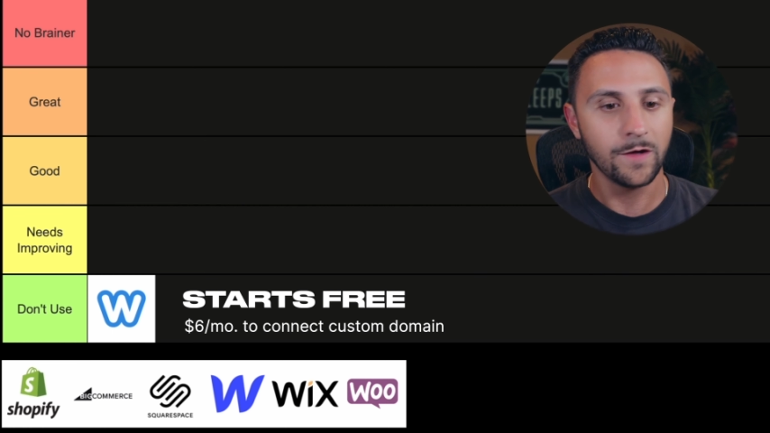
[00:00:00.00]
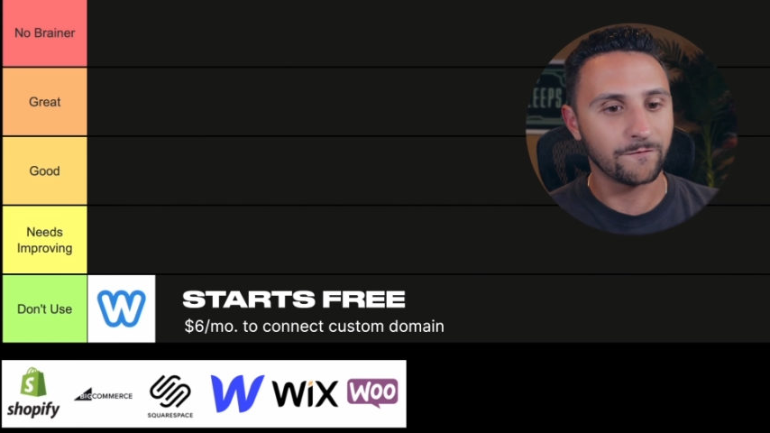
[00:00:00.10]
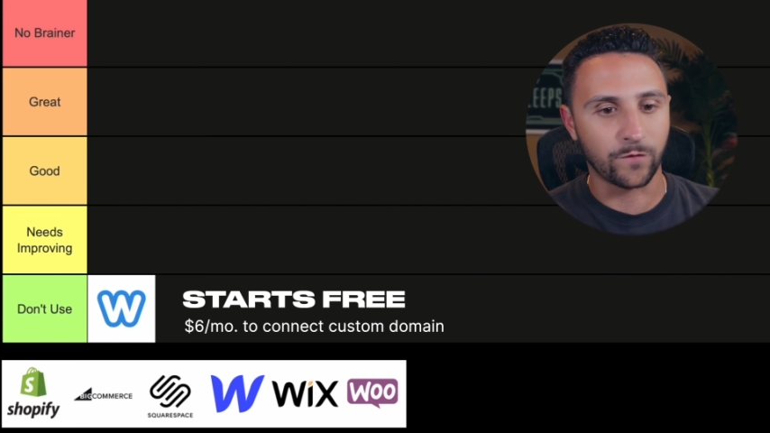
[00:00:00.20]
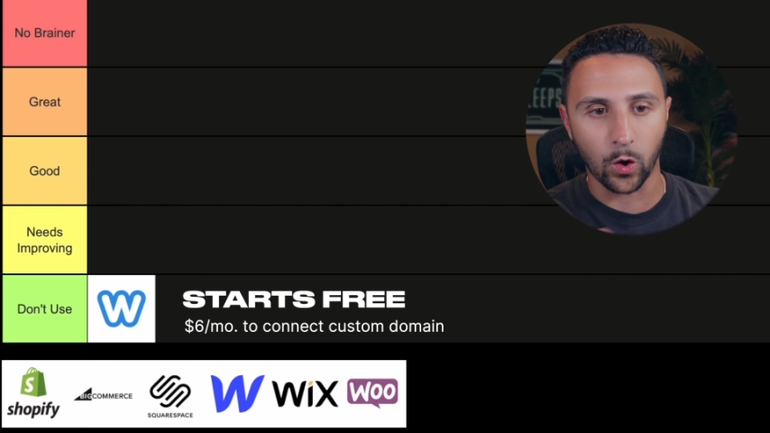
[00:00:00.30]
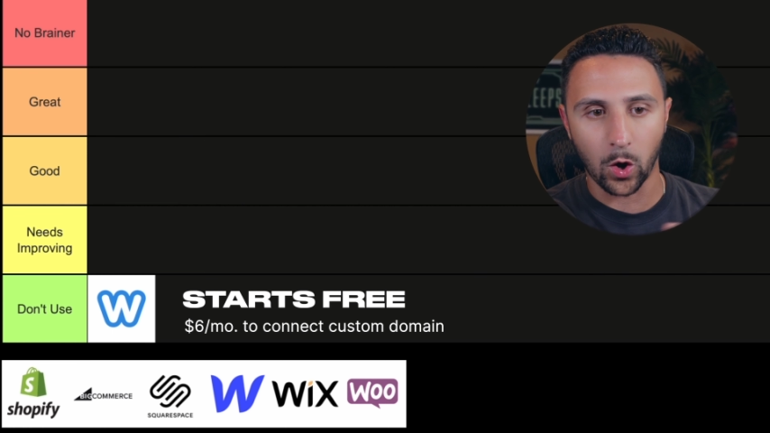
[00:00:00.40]

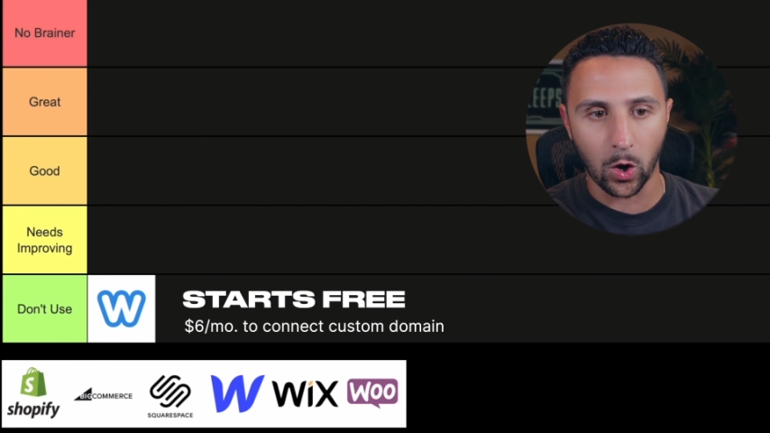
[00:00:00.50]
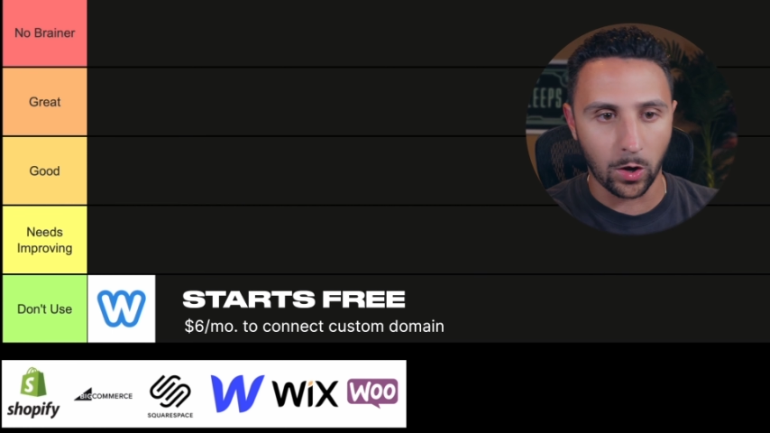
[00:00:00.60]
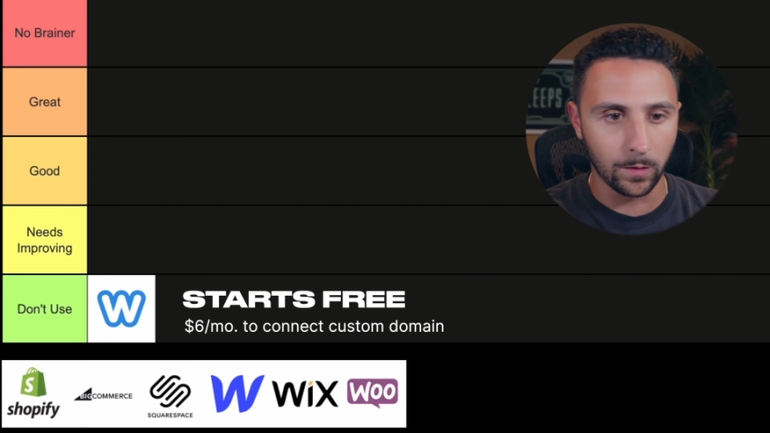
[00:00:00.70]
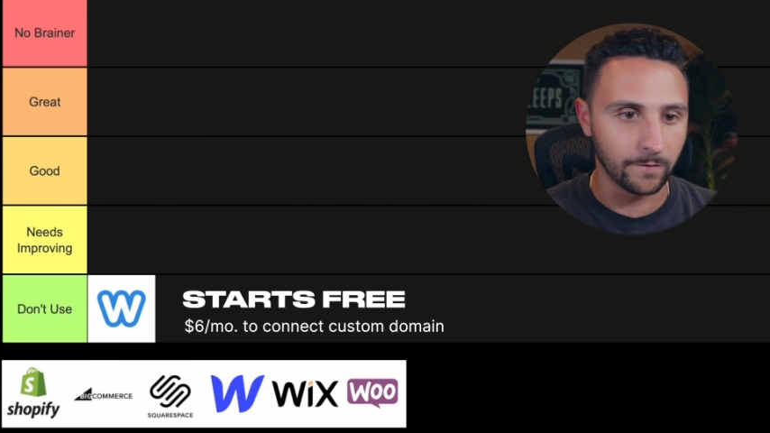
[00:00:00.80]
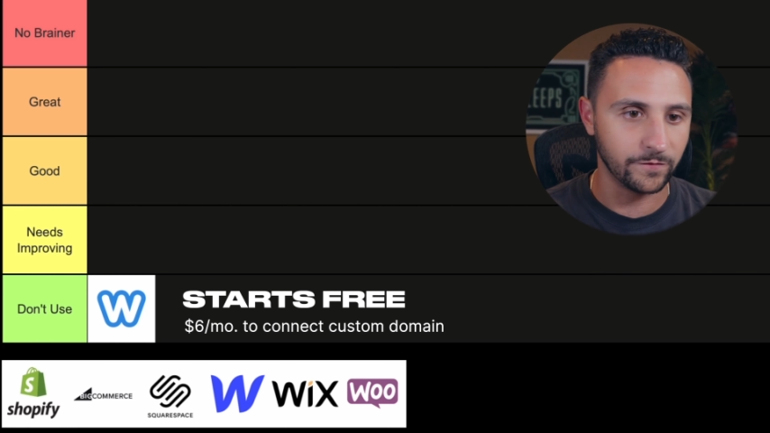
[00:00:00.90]
for
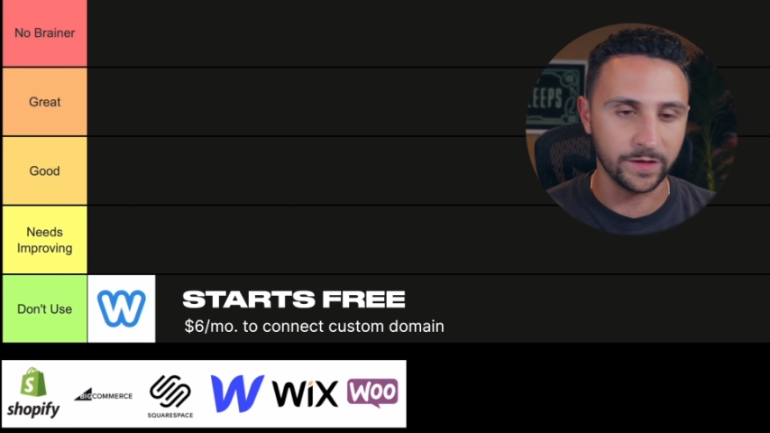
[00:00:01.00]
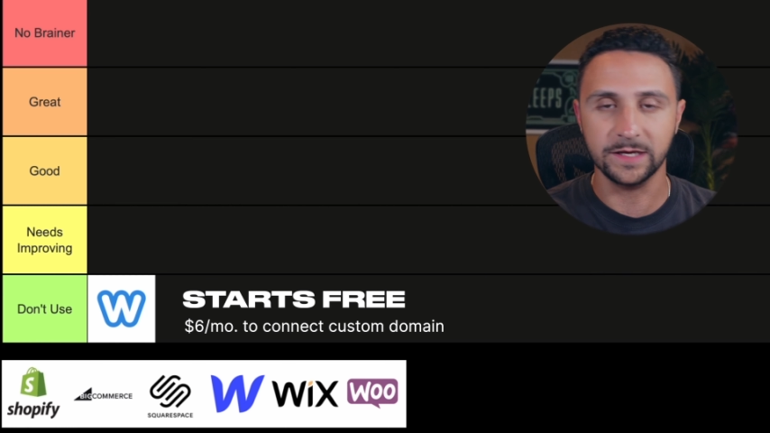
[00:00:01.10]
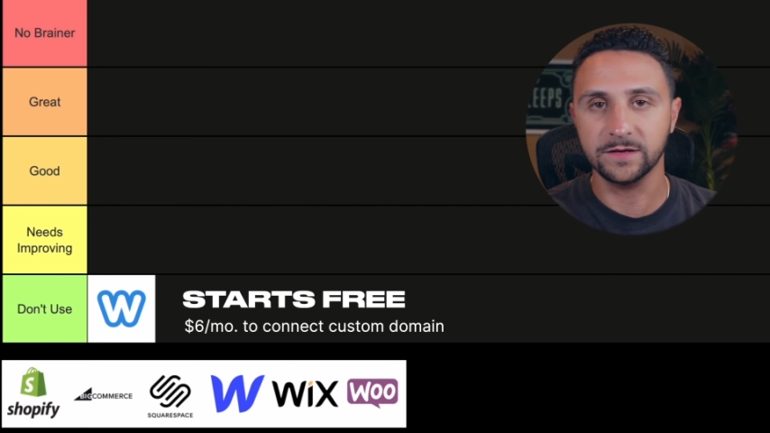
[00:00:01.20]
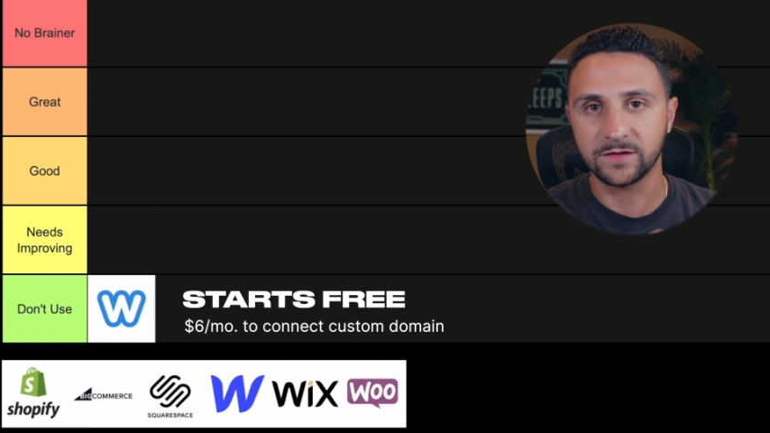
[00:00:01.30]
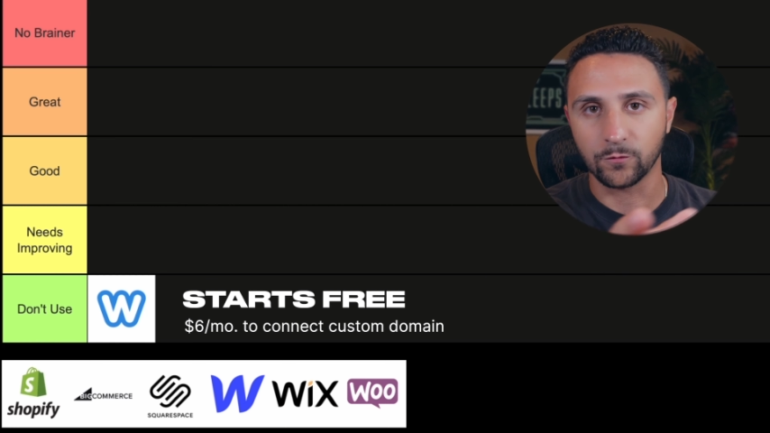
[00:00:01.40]
all of
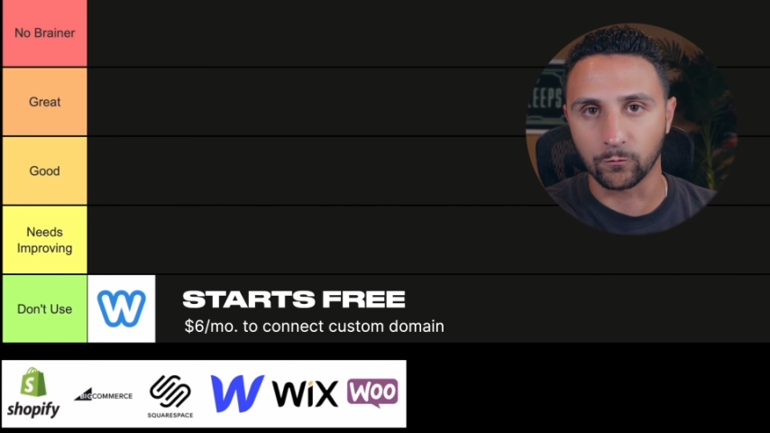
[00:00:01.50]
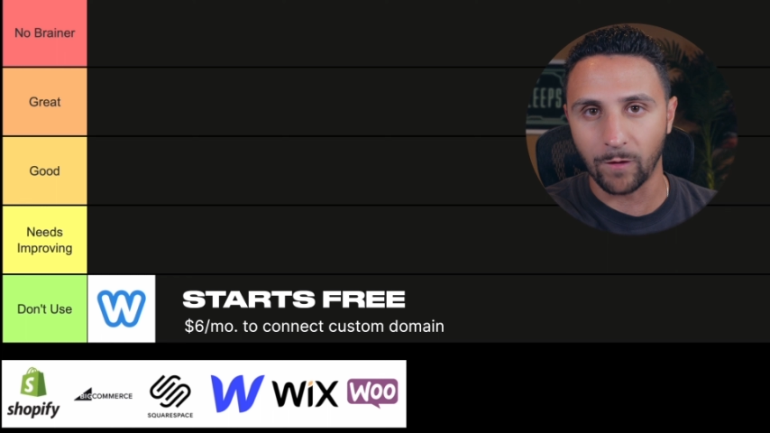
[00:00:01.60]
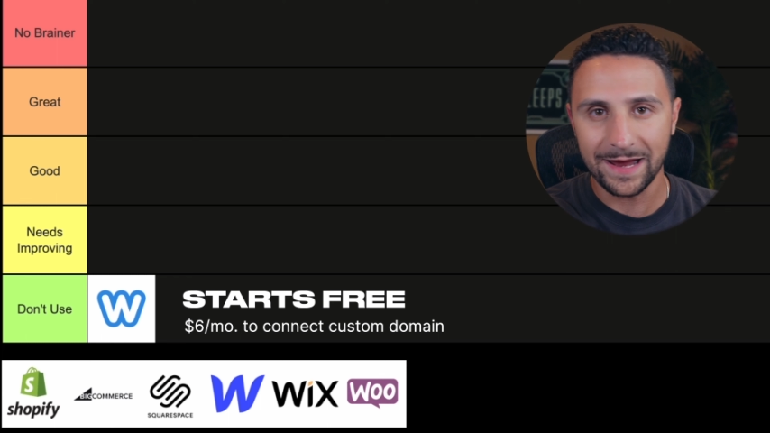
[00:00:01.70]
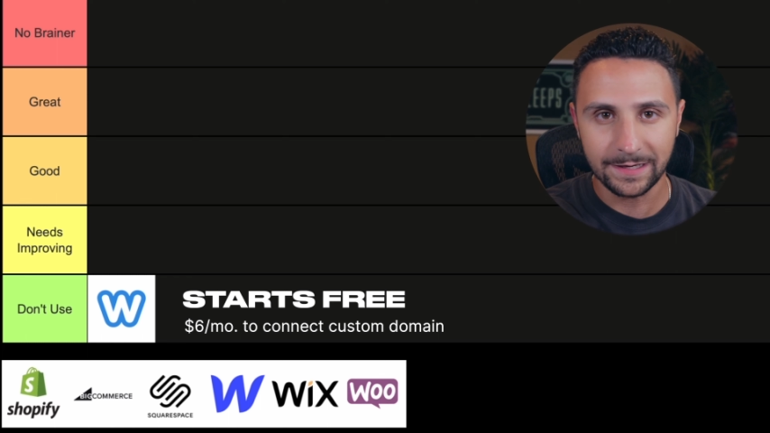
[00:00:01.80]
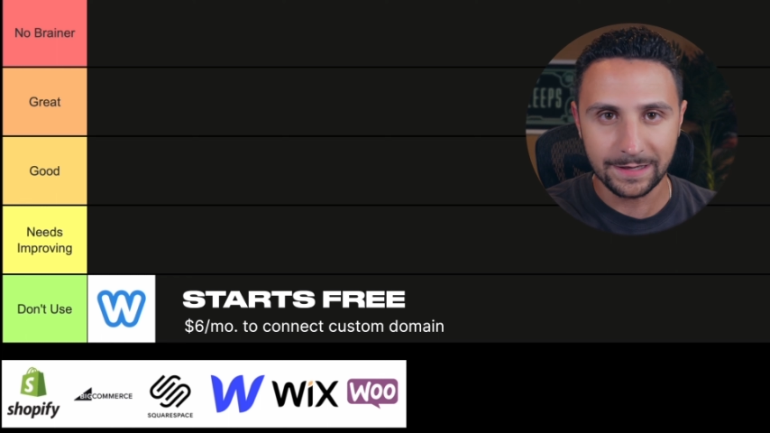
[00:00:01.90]
these
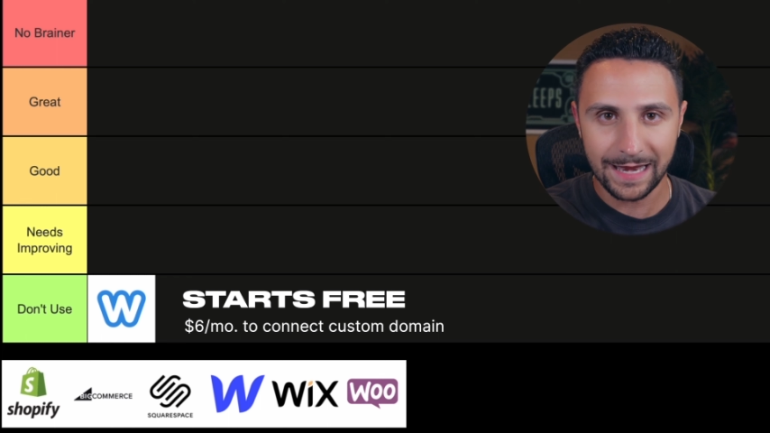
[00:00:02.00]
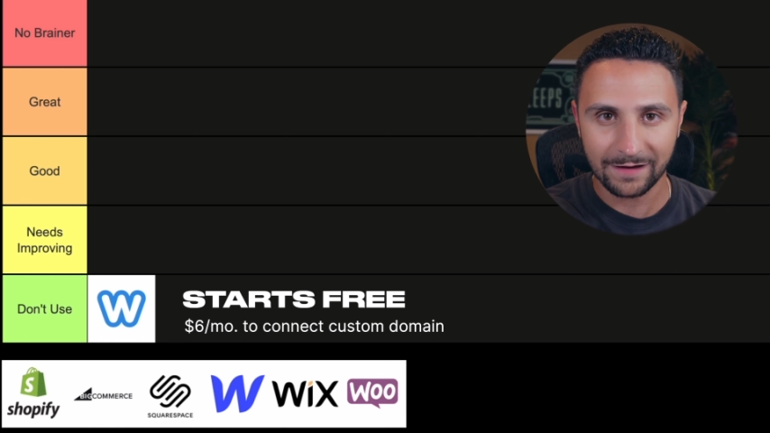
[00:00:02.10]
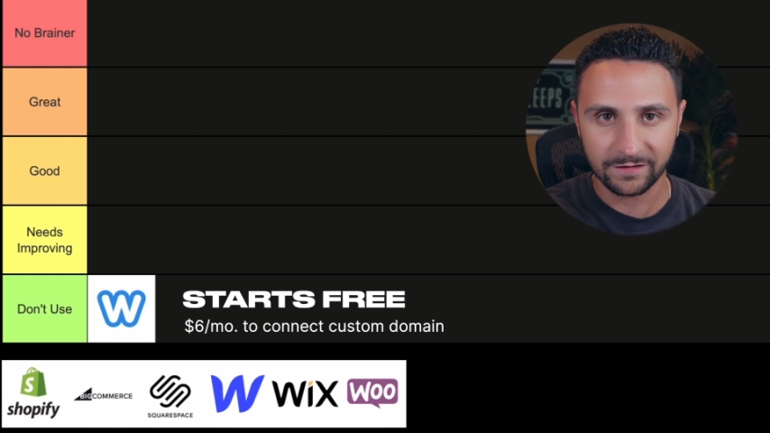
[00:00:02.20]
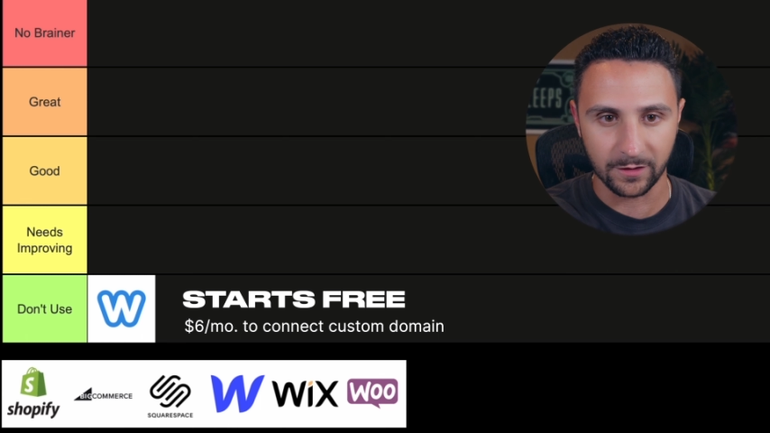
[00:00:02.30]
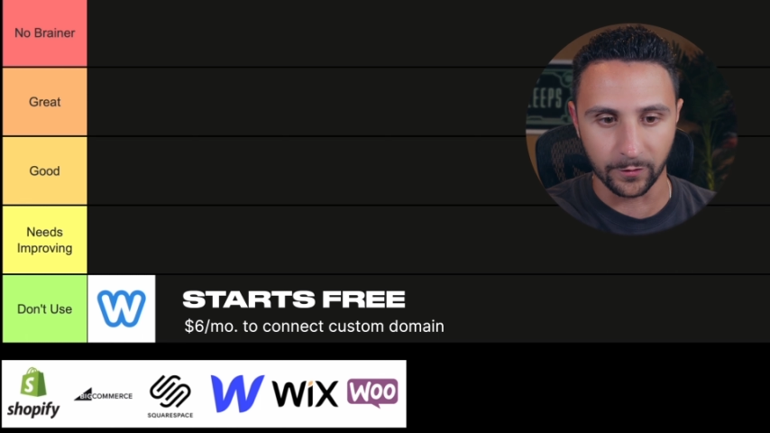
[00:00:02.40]
right
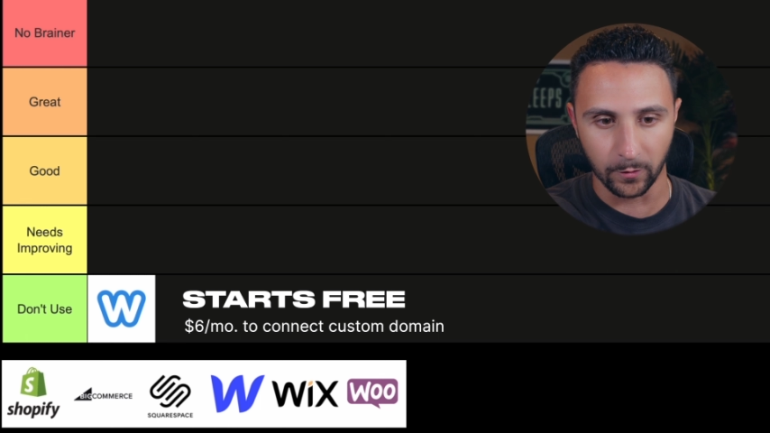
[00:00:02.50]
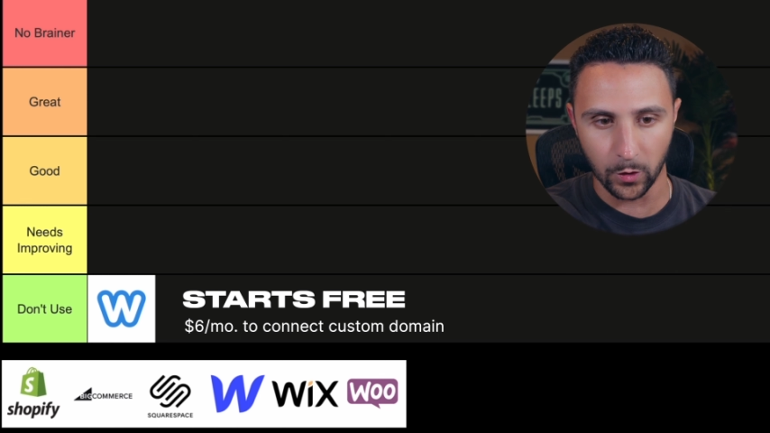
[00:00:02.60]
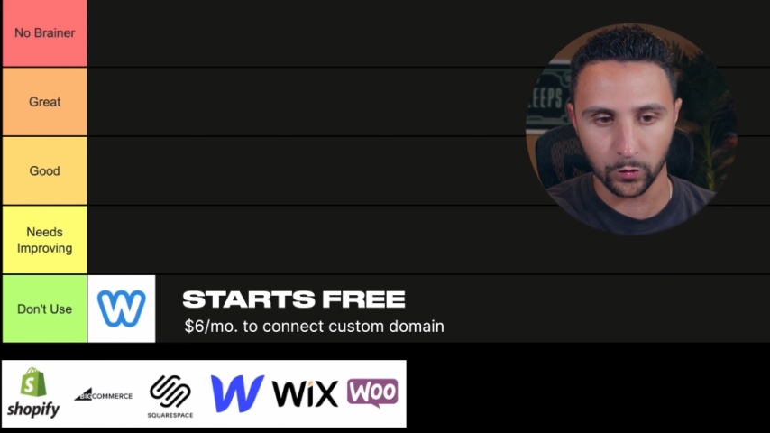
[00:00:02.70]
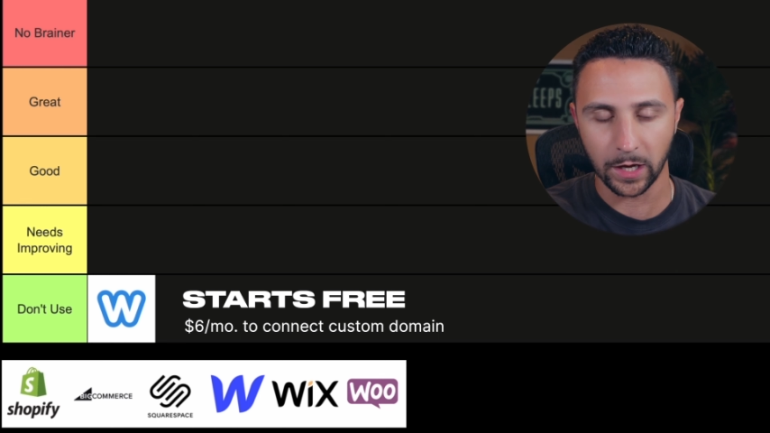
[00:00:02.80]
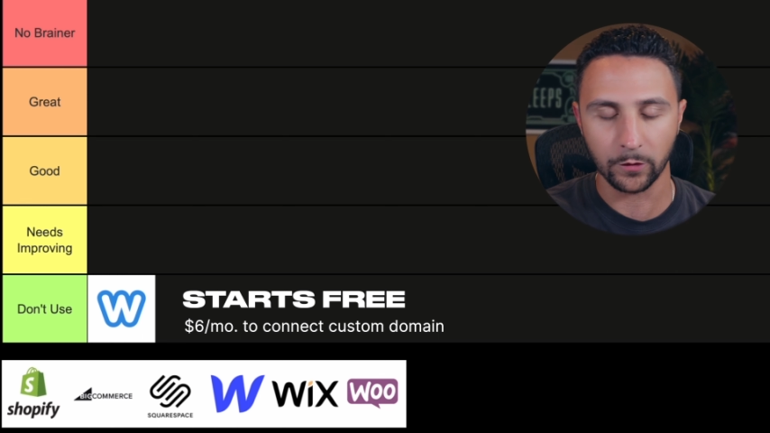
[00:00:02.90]
next to the
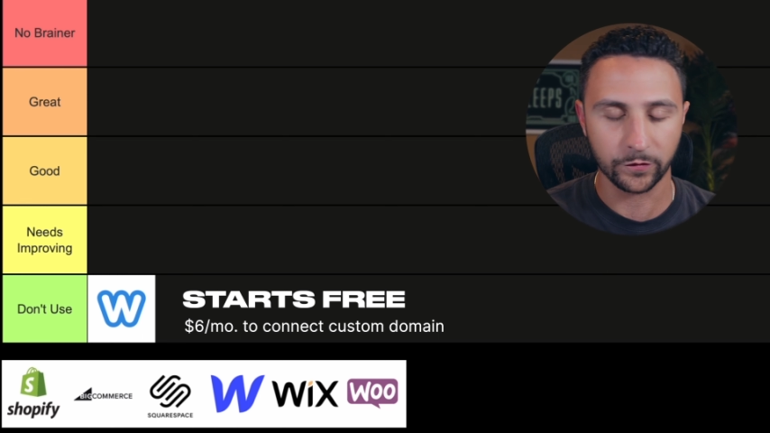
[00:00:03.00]
logo,